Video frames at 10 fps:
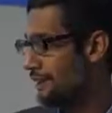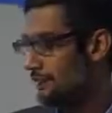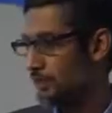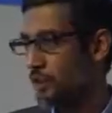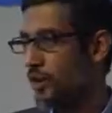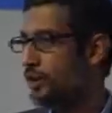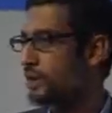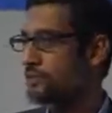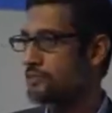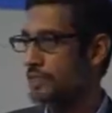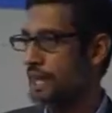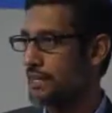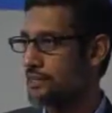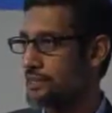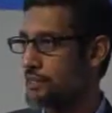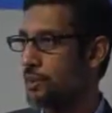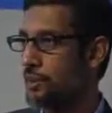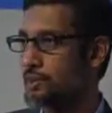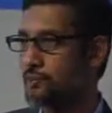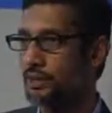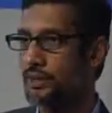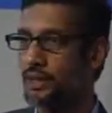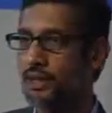from all kinds of attacks that's possible.